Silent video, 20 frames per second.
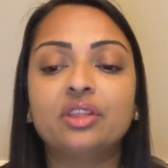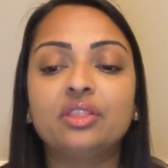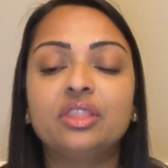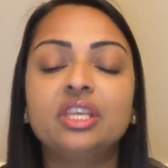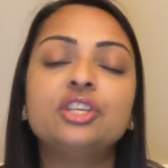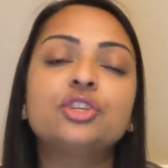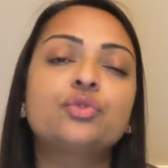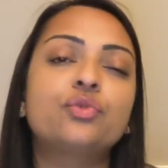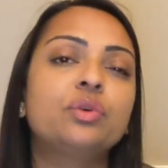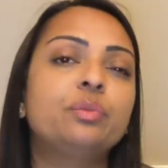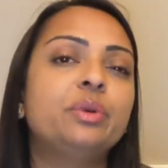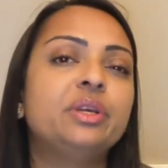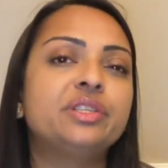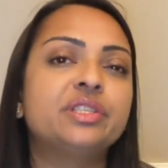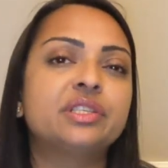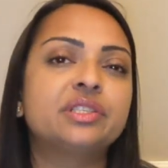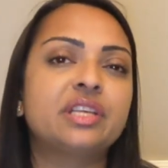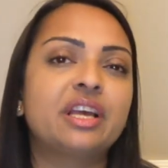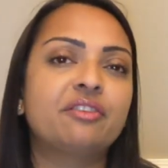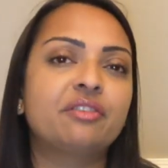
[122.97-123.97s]
these 3
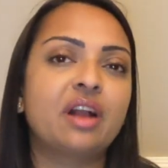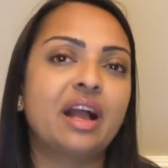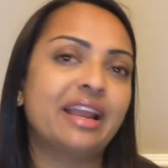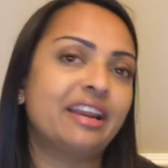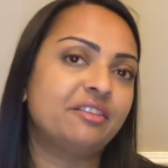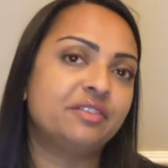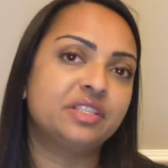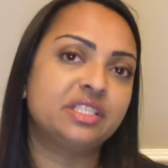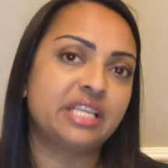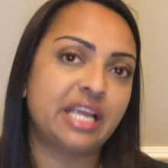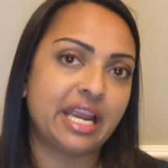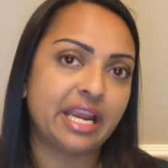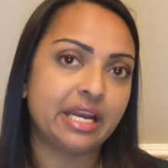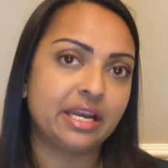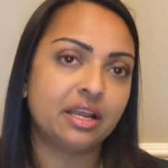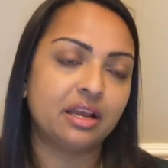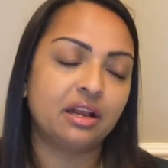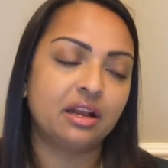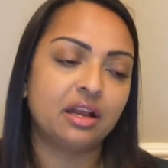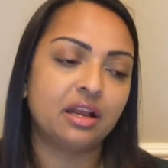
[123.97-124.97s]
pieces have kind of
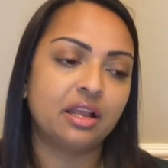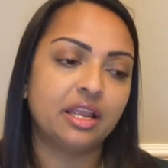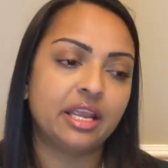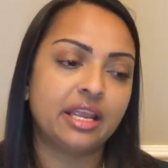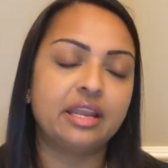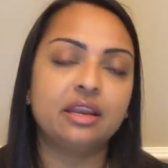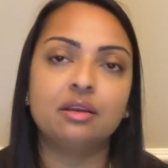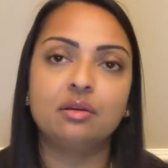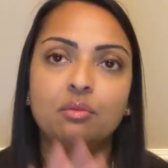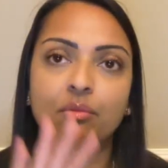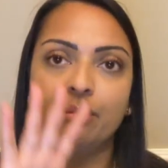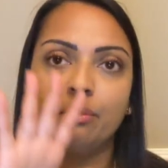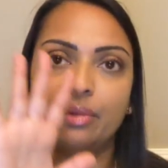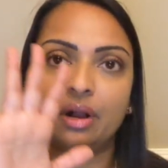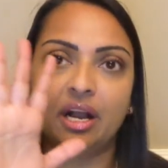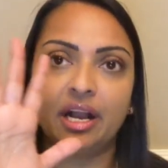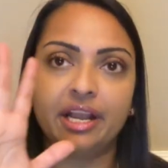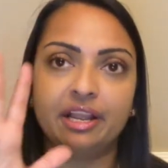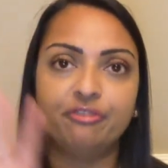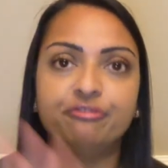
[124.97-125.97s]
stayed in
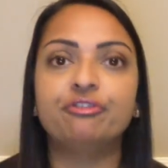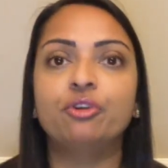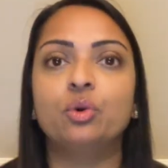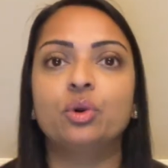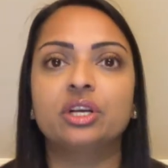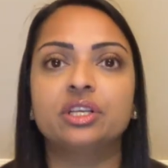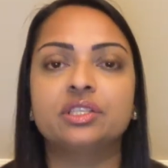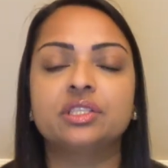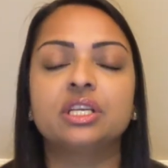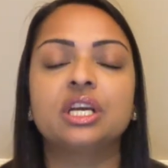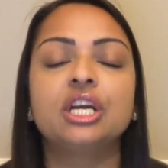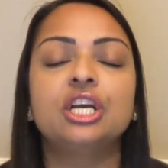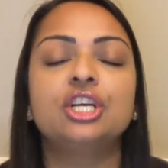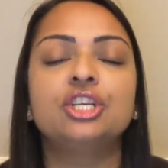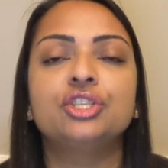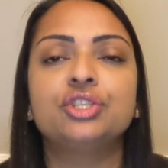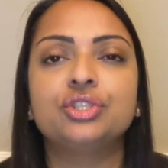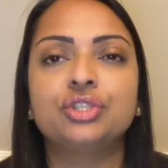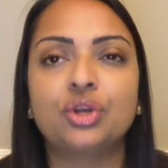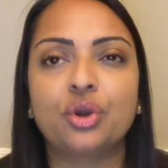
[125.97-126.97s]
my focus.
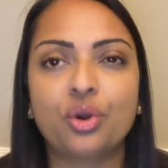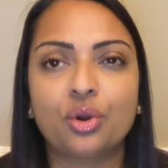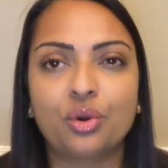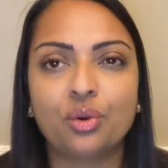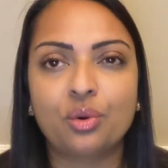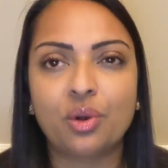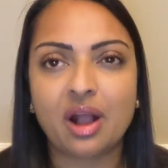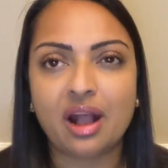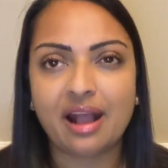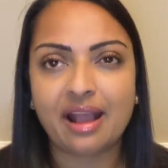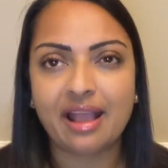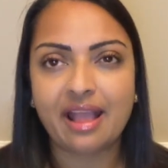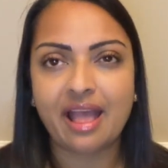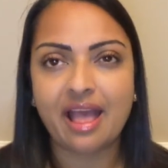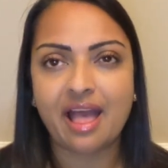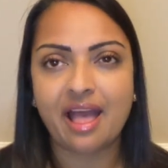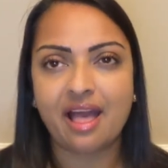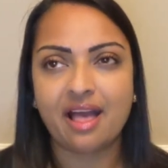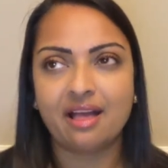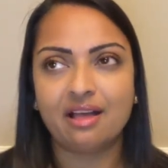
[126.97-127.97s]
So I
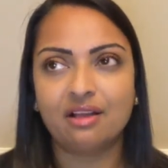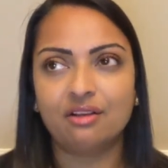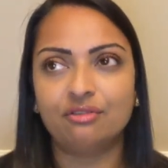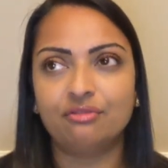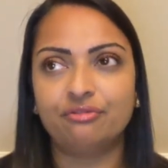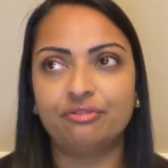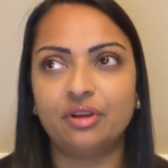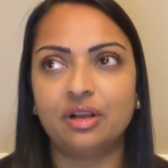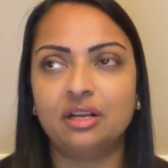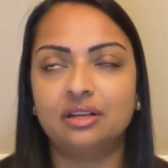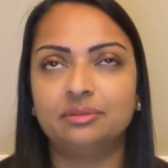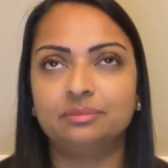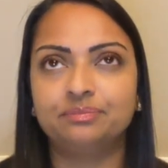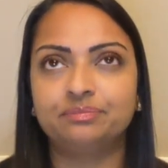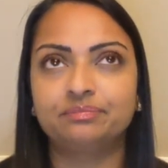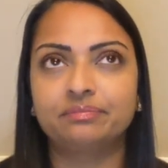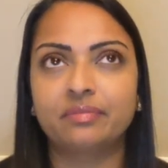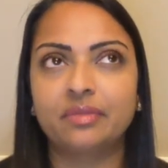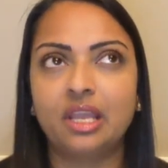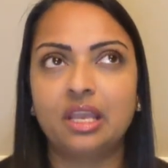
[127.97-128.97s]
have
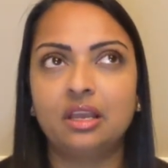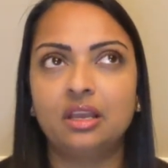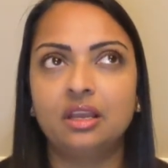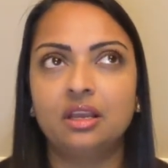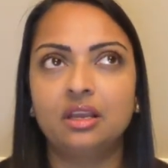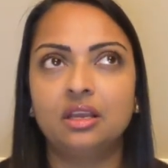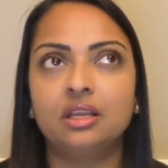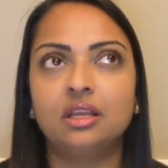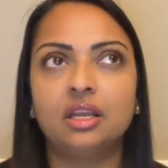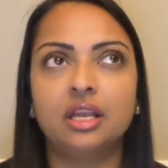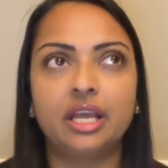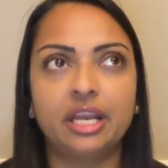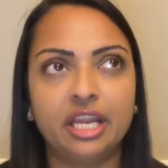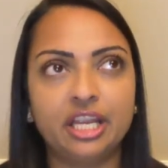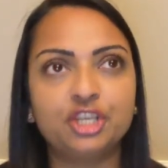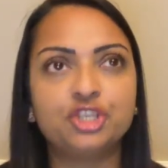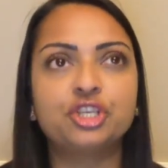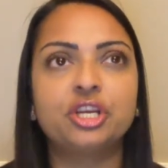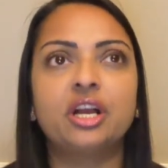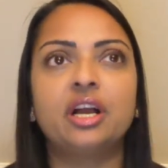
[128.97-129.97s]

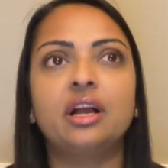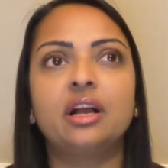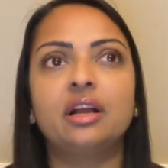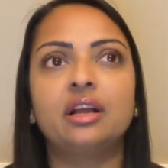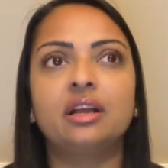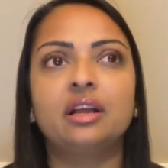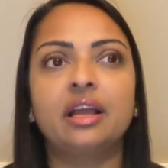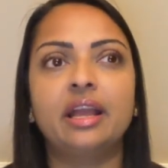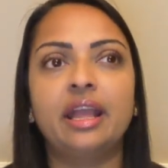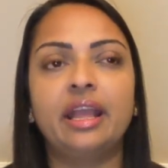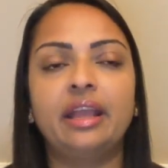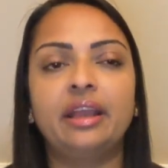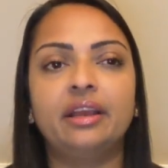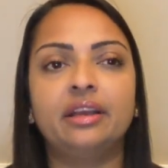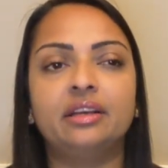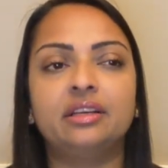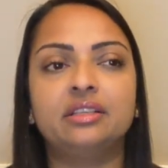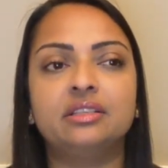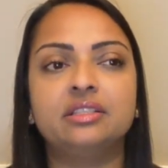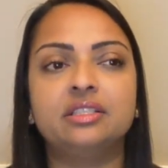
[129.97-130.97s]
Ganesha
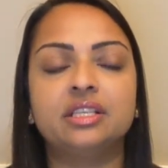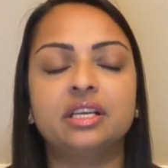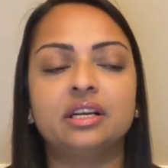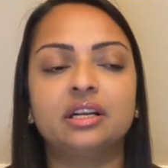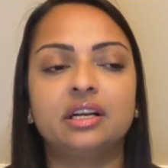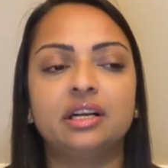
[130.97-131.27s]
and